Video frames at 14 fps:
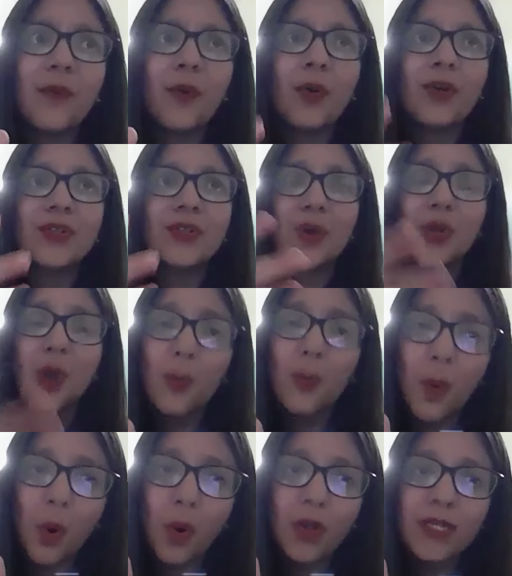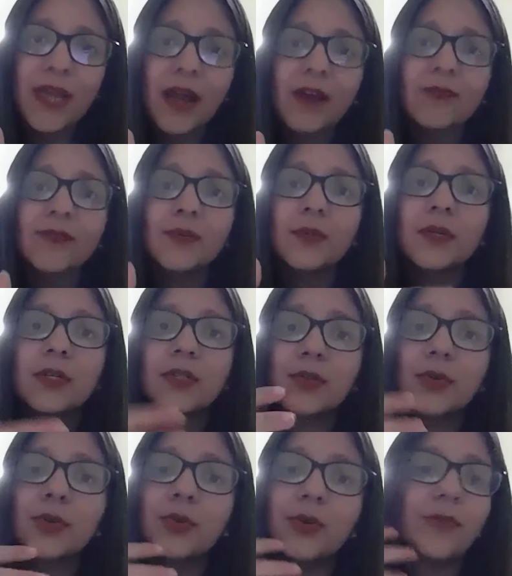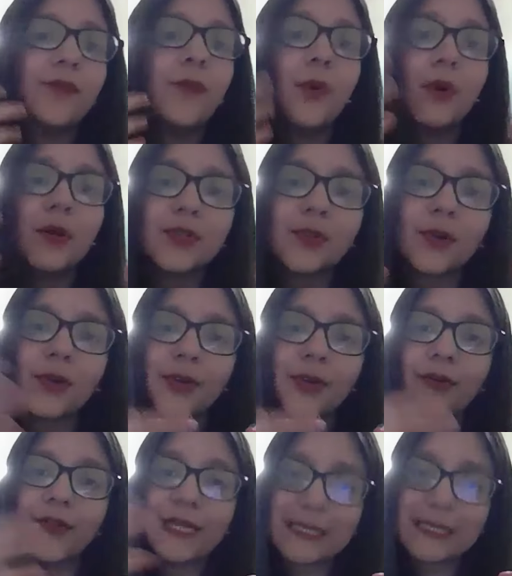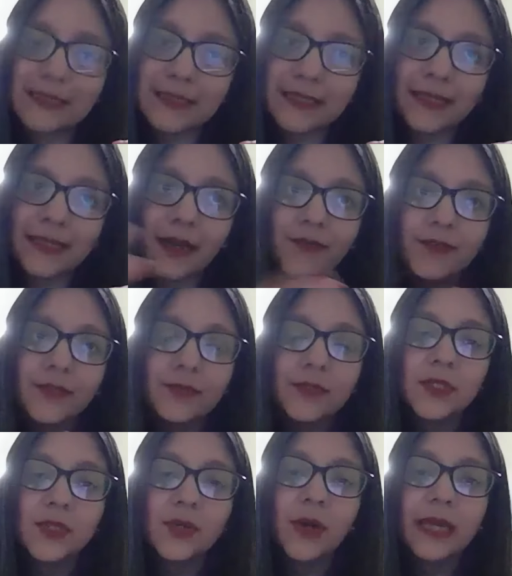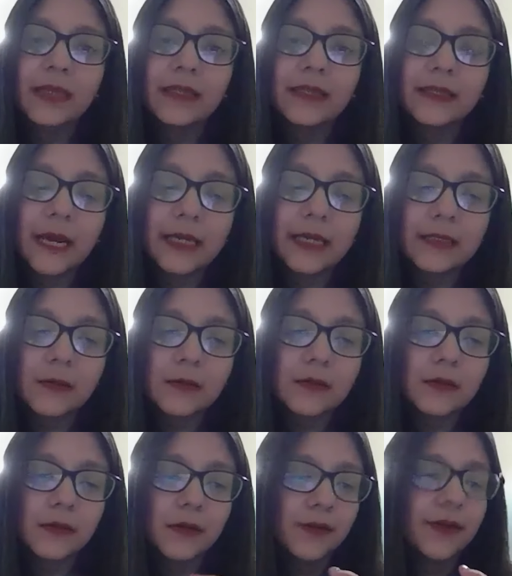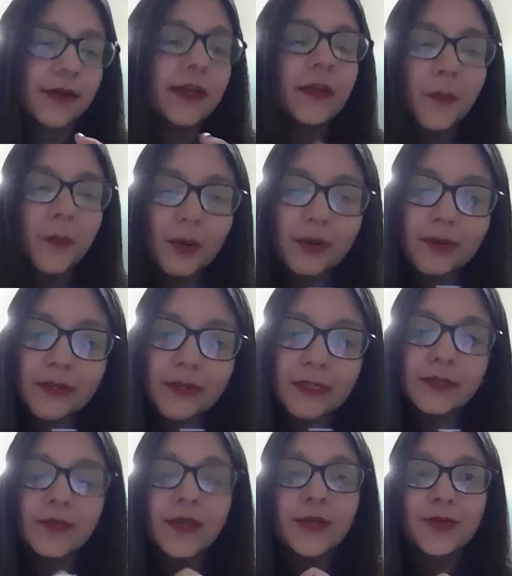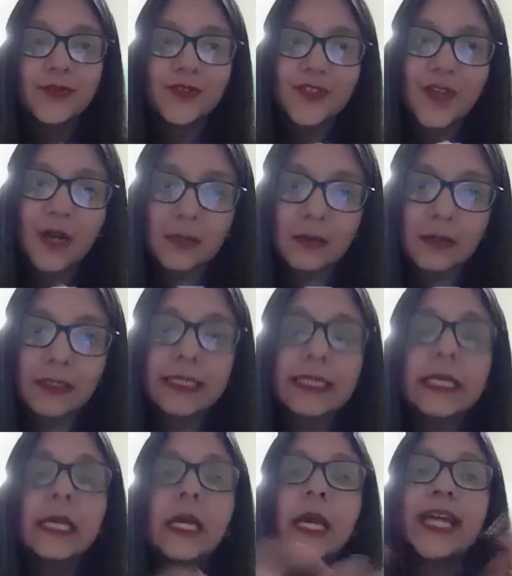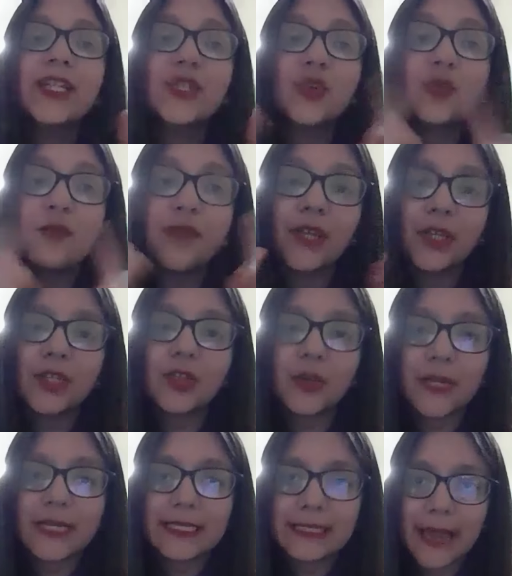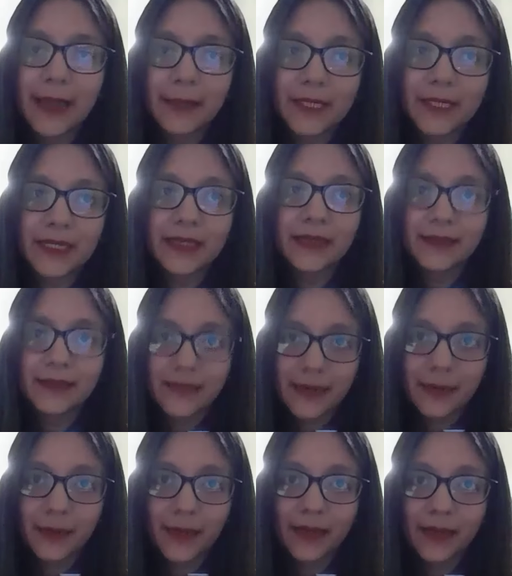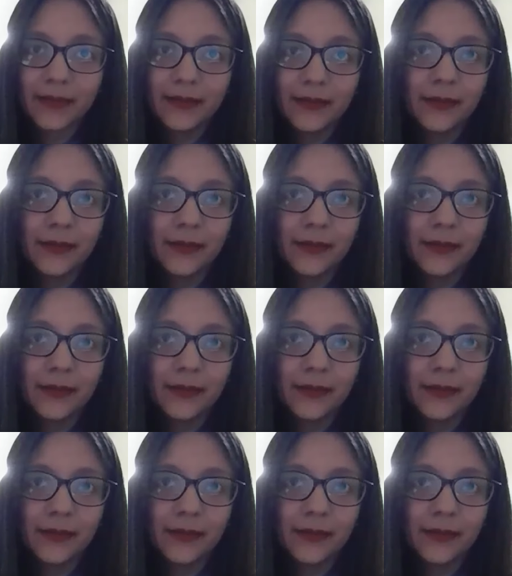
focus on your boards afterwards, you can focus on your residency afterwards. So I think that is also a very important reason why you should start early, is to finish your exams in the timeline